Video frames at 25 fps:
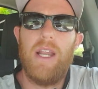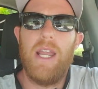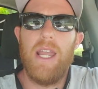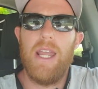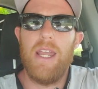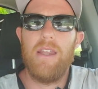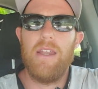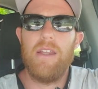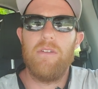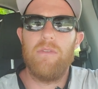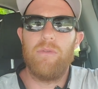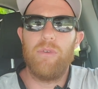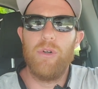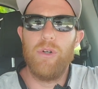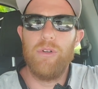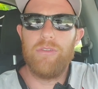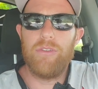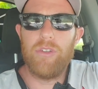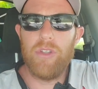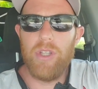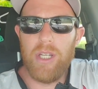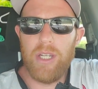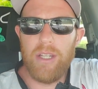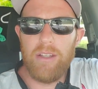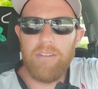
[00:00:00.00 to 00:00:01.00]
a roof
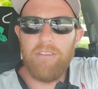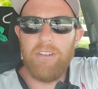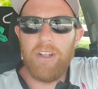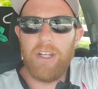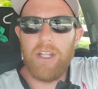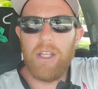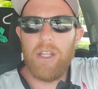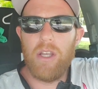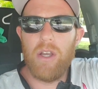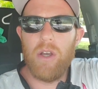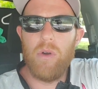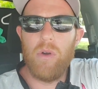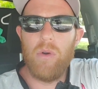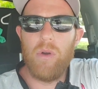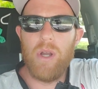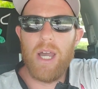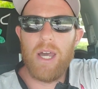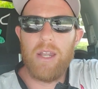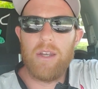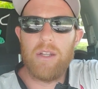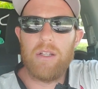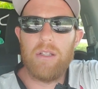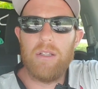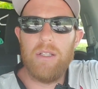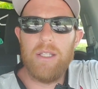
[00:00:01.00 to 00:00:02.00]
cleaning video,
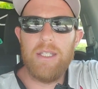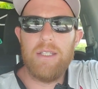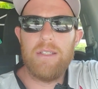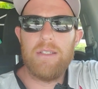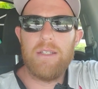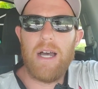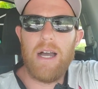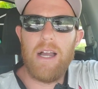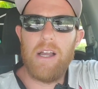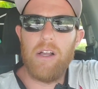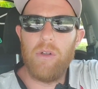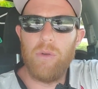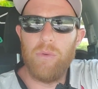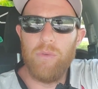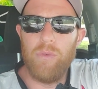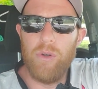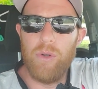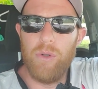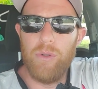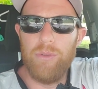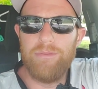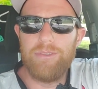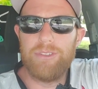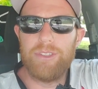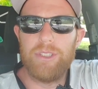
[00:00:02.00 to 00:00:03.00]
how to clean tile
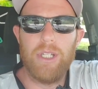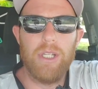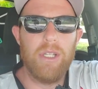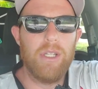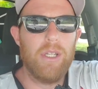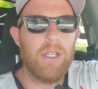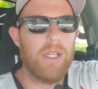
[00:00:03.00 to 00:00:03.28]
roofs.